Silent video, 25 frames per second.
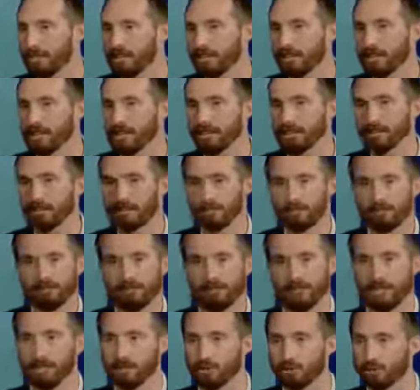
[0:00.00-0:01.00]
in
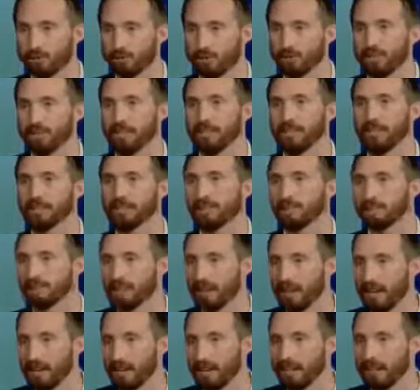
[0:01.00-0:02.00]
industry and
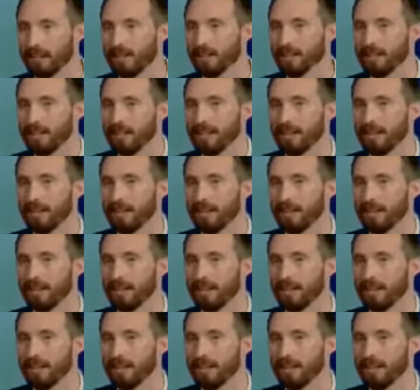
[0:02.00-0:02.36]
society.